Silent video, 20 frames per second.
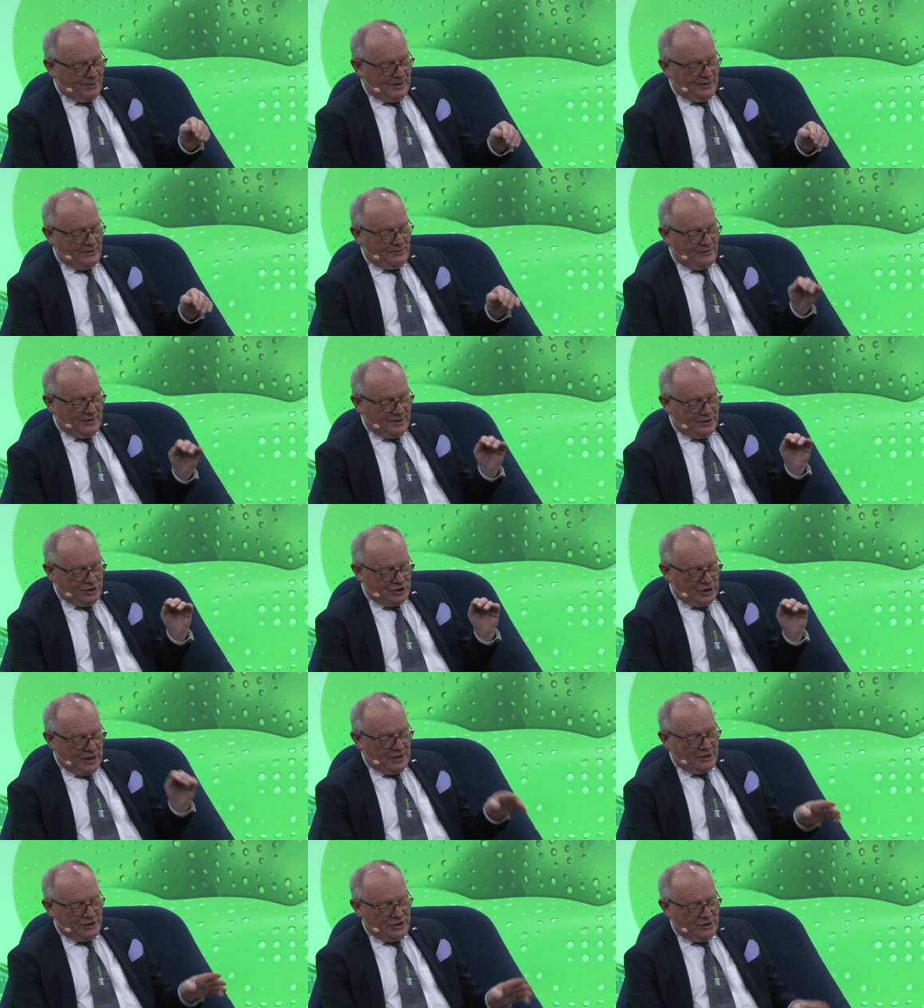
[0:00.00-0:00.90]
into the
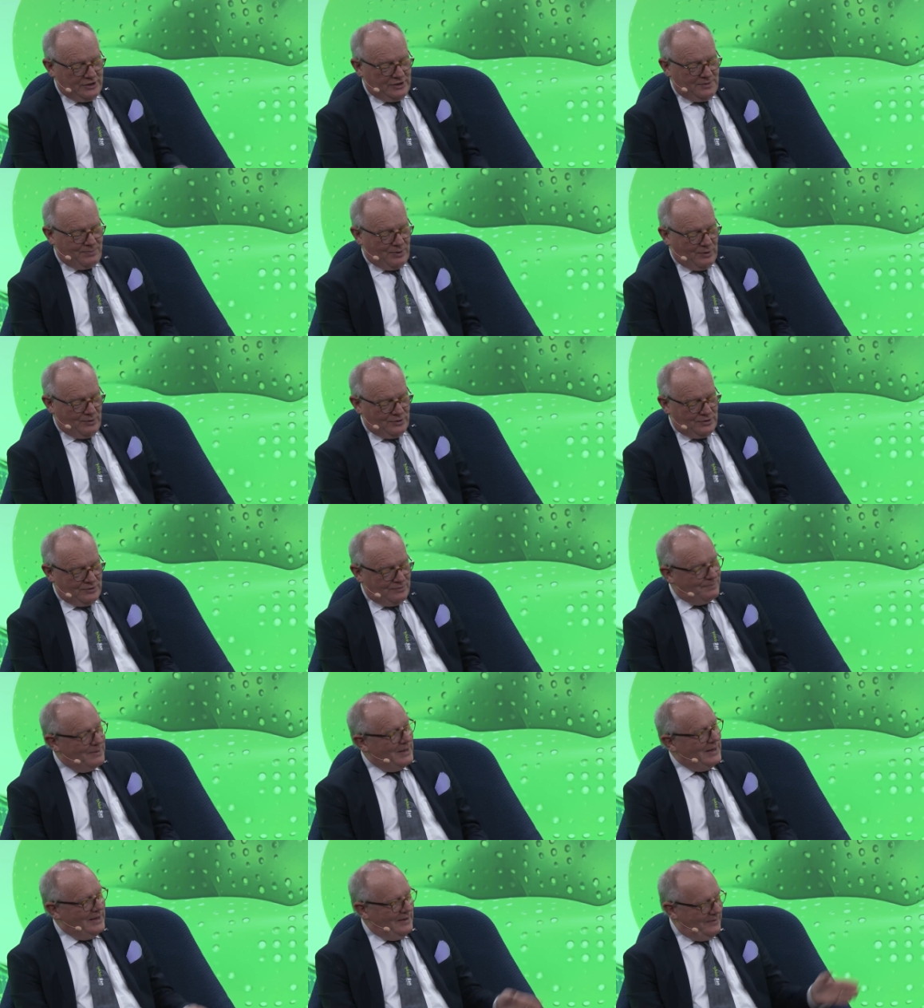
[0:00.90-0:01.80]
challenges posed
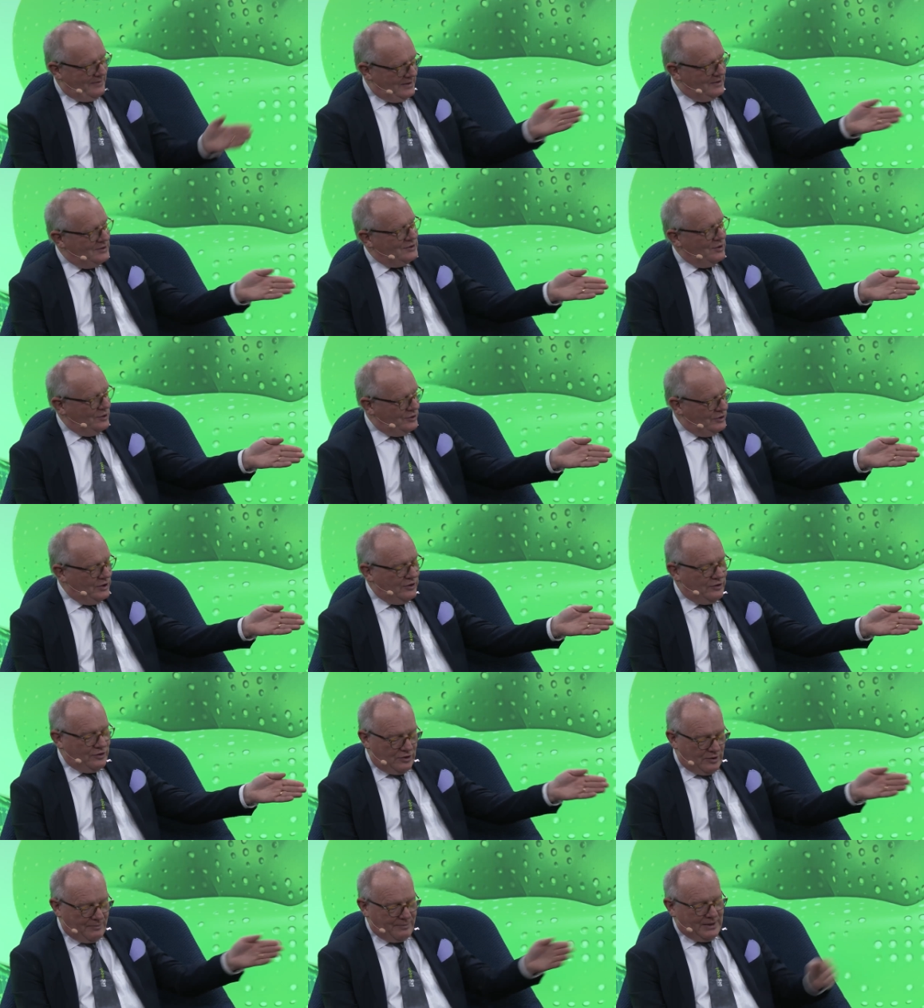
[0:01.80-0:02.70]
by the
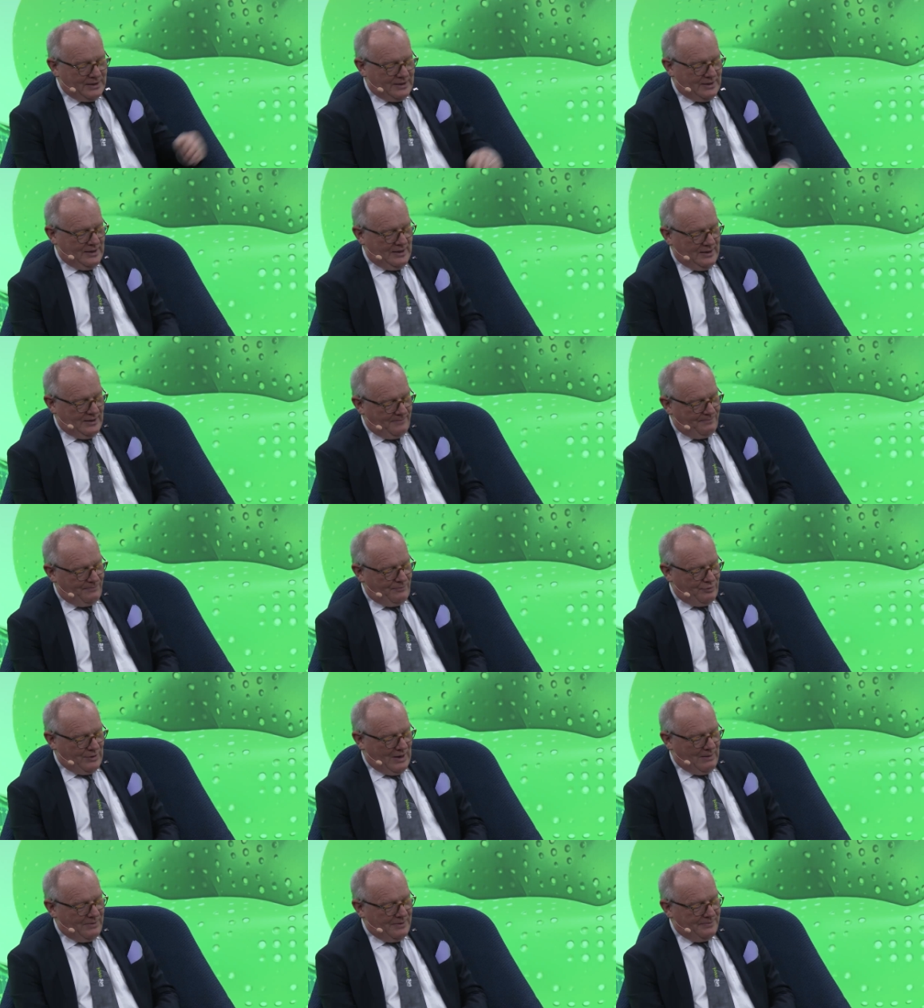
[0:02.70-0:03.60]
socioeconomic um,
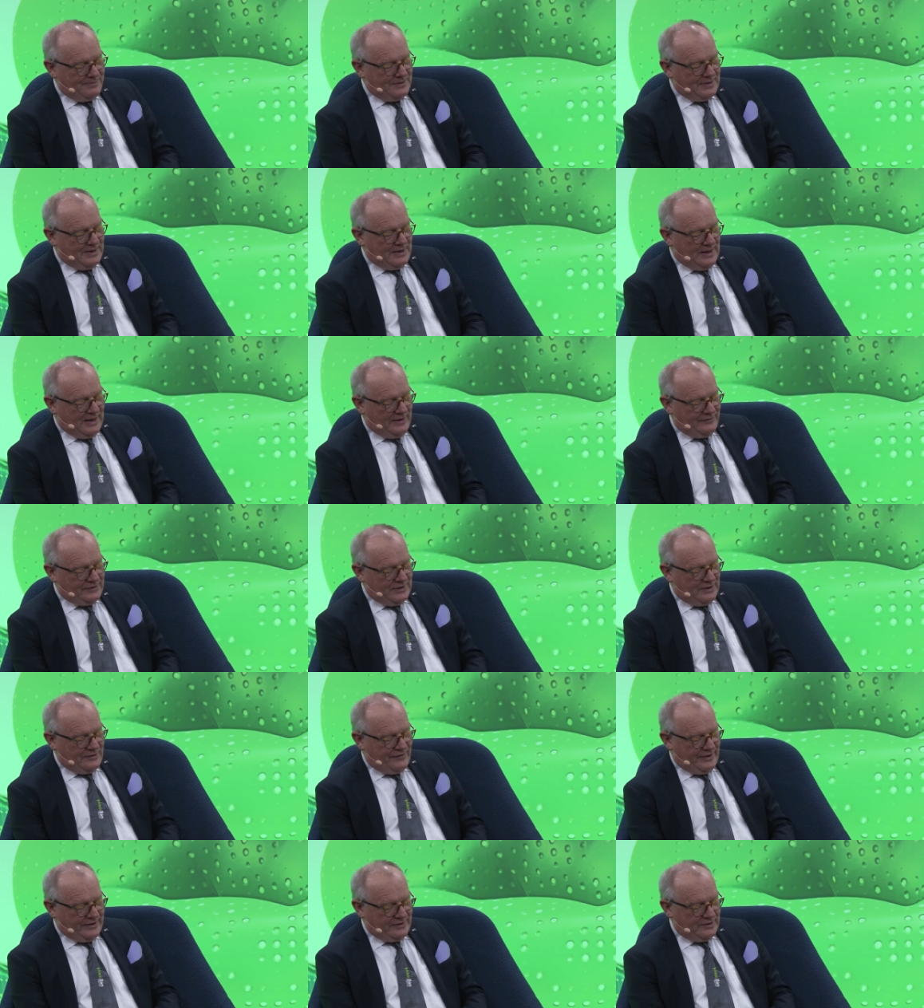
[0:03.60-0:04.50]
problems and
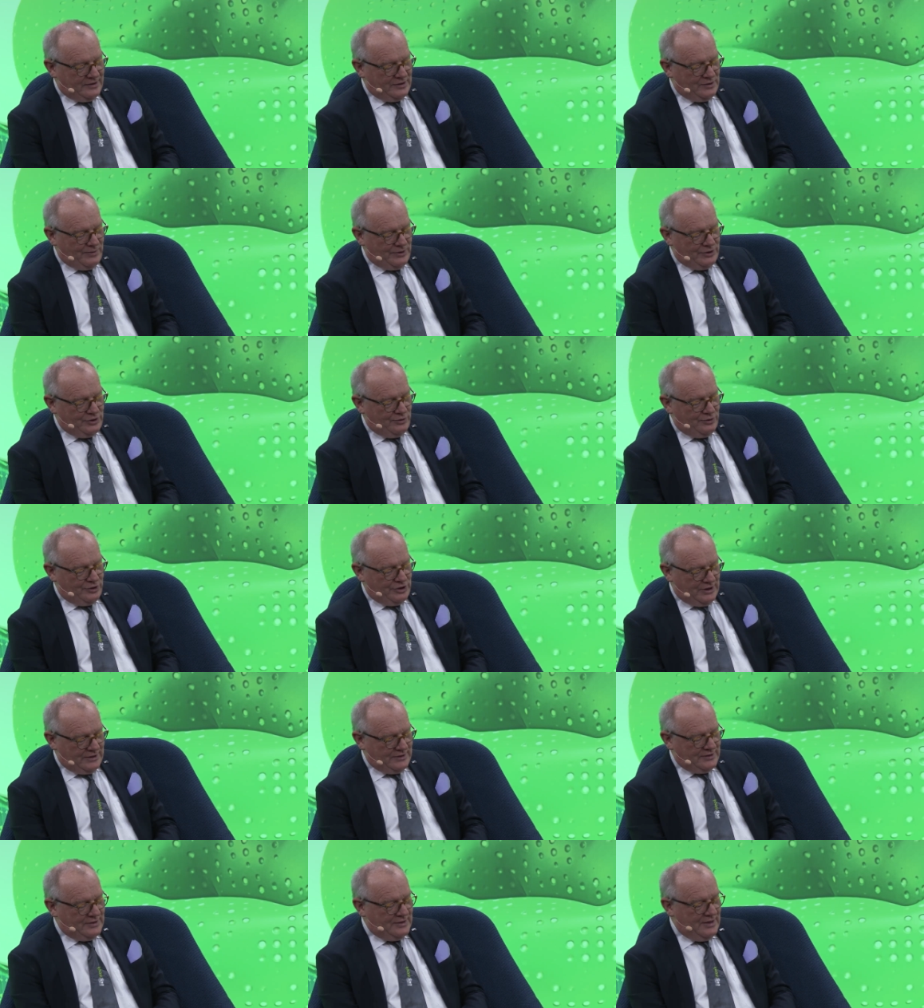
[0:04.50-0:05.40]
lifestyle factors which you
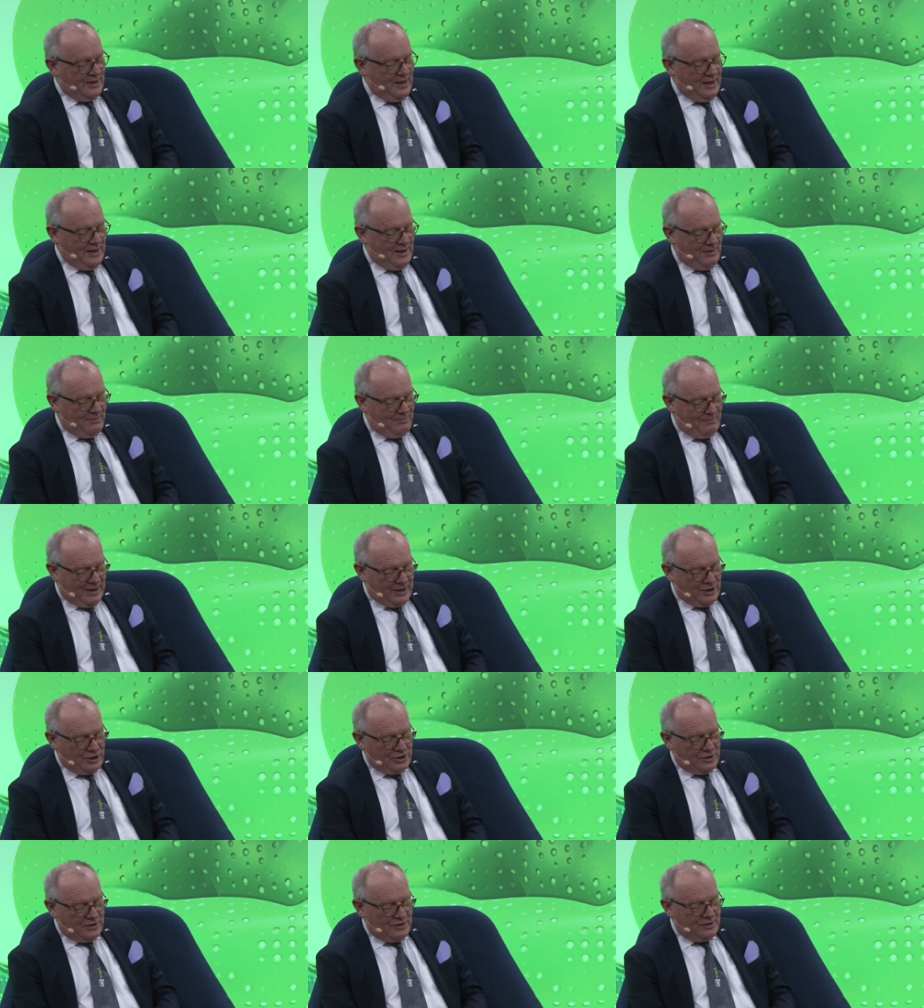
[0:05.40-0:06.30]
just
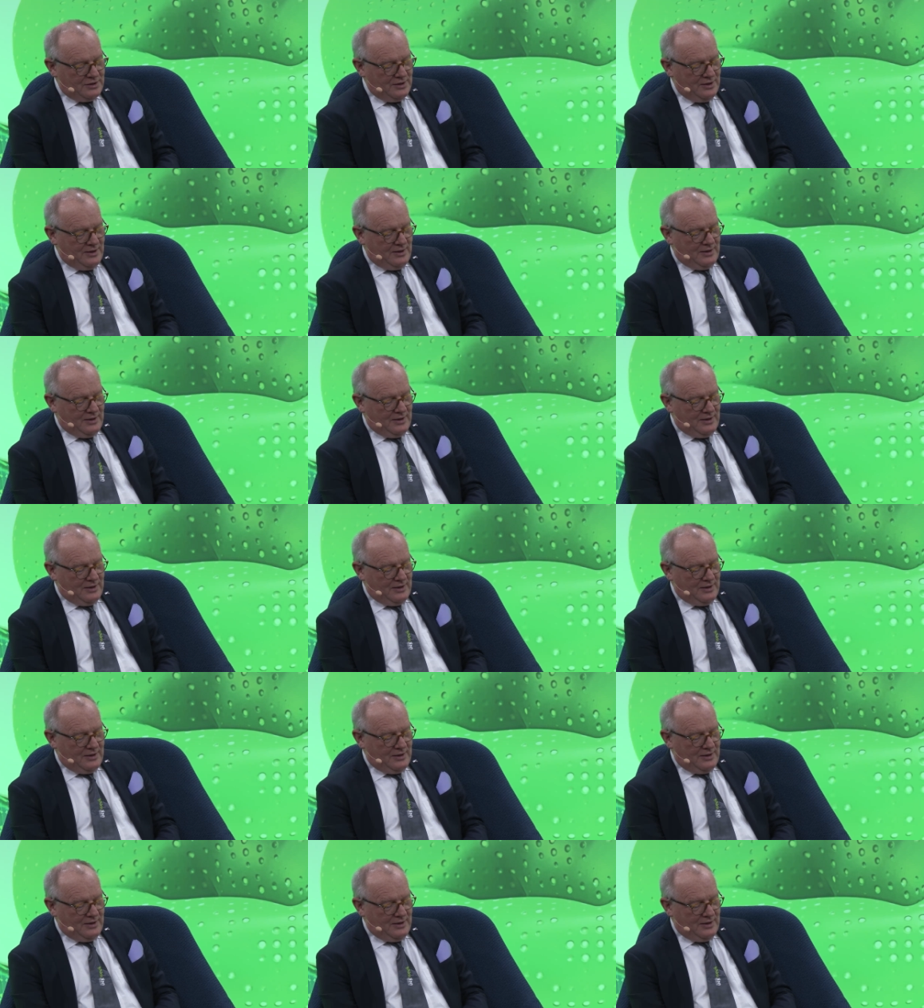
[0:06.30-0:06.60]
mentioned,